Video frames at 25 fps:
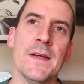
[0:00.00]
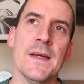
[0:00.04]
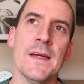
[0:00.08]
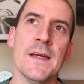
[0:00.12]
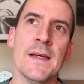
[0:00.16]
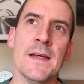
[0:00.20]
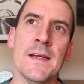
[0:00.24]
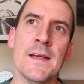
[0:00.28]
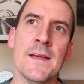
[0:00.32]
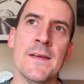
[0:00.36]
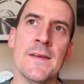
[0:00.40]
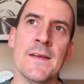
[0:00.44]

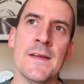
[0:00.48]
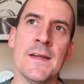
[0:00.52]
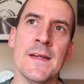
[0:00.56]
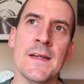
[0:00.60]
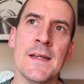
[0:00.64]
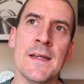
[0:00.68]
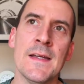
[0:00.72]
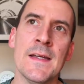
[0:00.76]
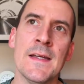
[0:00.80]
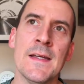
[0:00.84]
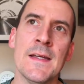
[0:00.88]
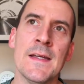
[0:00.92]
in
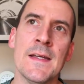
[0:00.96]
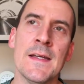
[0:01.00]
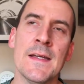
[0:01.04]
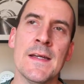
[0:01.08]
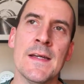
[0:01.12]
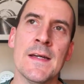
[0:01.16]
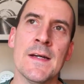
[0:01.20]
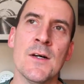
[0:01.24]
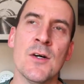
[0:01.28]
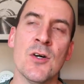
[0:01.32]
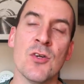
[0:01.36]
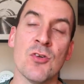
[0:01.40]
the
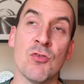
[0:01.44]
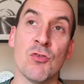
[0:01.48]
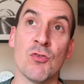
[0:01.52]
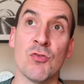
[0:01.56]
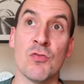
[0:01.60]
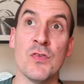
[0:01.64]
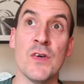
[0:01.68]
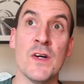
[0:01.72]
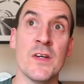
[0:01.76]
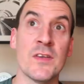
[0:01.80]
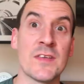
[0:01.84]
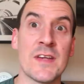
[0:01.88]
Arsenal's
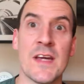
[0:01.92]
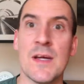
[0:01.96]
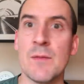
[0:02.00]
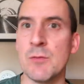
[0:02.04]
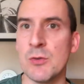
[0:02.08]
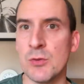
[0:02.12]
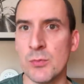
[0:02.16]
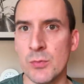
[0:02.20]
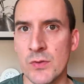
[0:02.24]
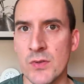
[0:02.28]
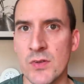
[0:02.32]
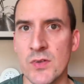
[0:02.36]
first game,
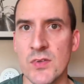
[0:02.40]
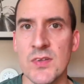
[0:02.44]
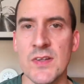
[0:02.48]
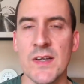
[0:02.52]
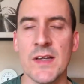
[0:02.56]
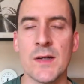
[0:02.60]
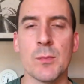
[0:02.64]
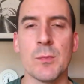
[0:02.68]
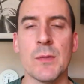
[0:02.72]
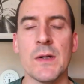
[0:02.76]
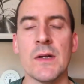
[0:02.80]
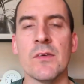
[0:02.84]
which was the
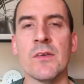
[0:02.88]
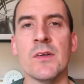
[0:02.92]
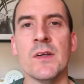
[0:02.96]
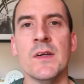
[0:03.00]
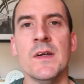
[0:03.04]
second round,